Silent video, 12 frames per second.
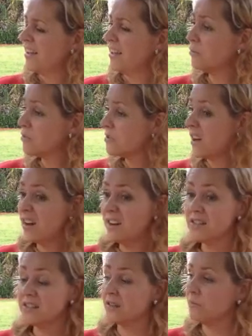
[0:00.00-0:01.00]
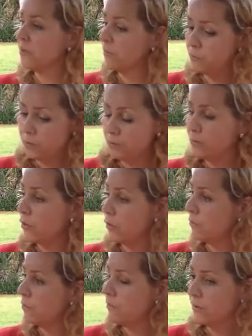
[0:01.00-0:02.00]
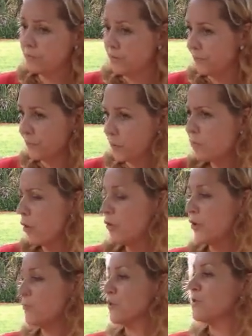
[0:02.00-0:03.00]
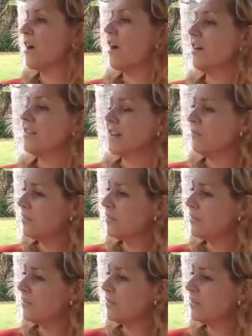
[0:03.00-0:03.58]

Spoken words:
he was nice, the product was nice,